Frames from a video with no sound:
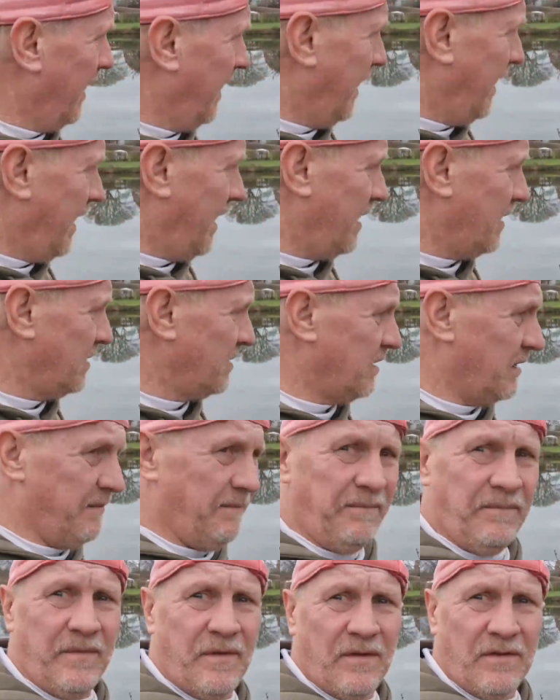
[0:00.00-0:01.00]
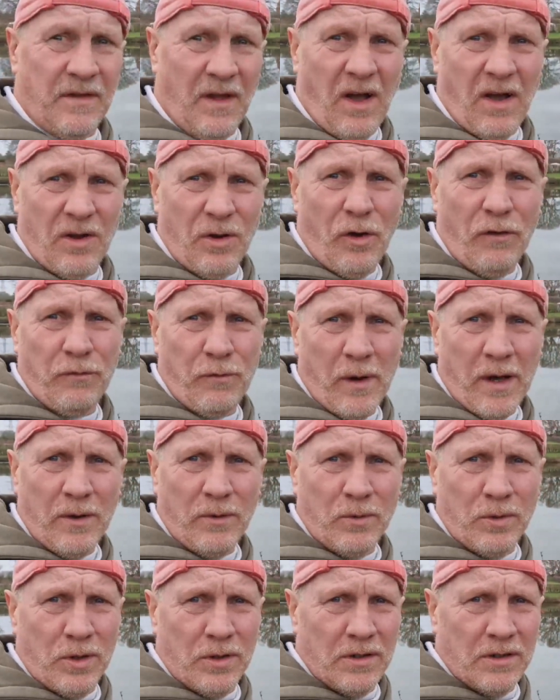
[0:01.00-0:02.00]
And it started off
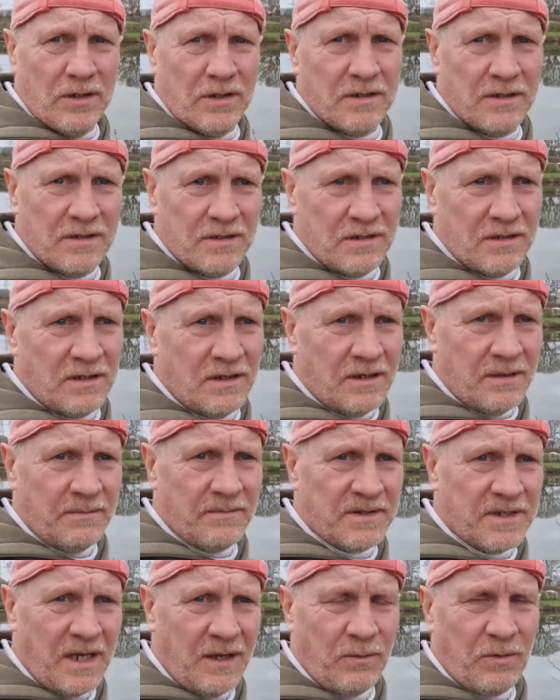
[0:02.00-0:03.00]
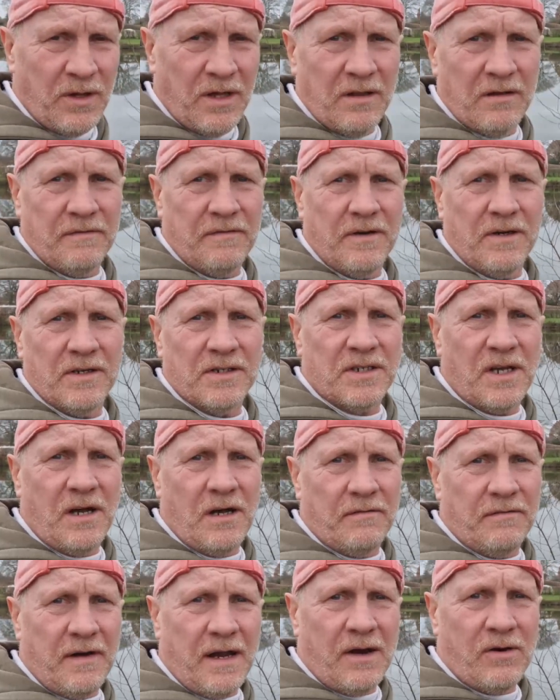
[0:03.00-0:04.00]
well. Say within the first
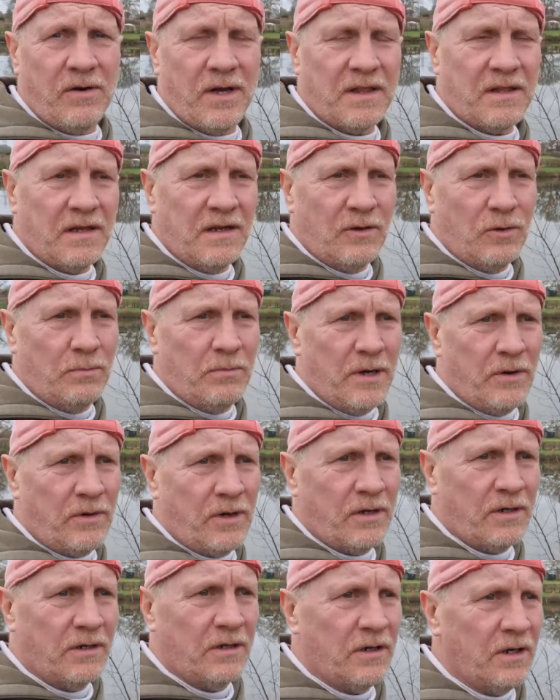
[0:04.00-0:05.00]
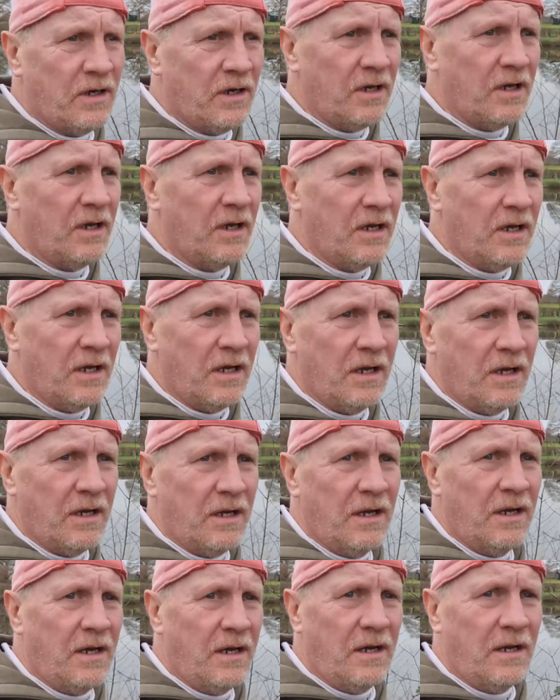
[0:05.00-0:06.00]
half hour I had the little mirror,
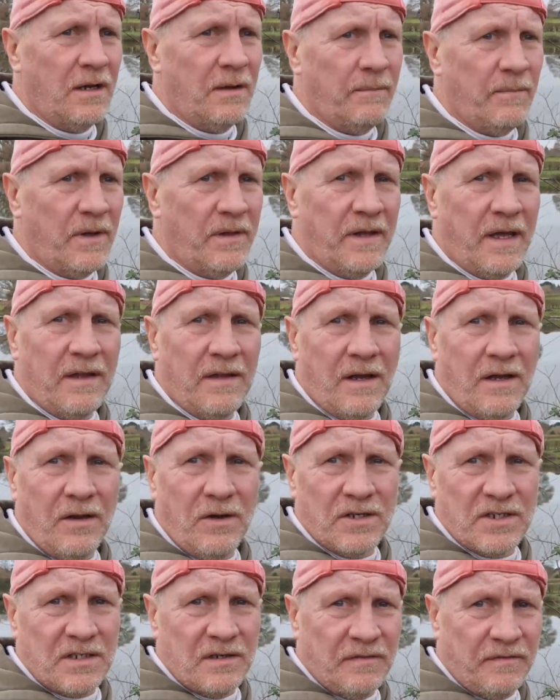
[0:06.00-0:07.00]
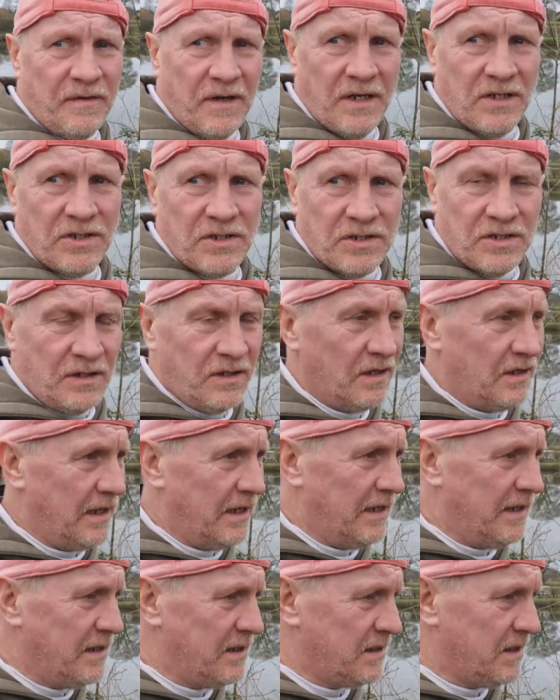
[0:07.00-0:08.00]
and then I lost the fish in the
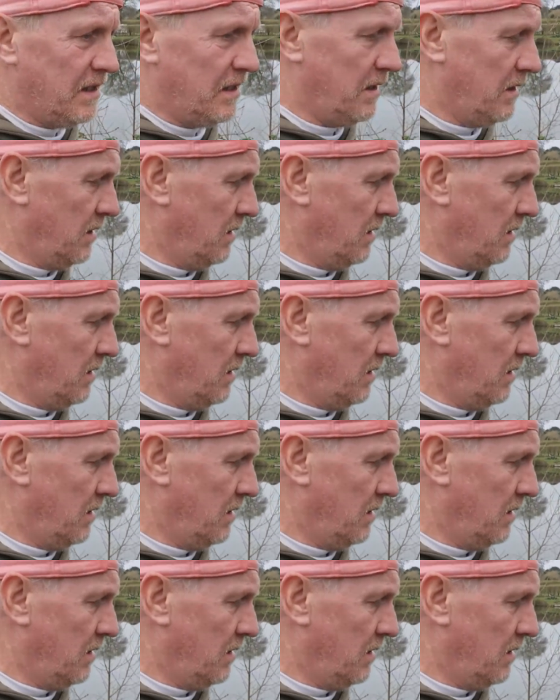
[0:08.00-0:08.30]
lilies.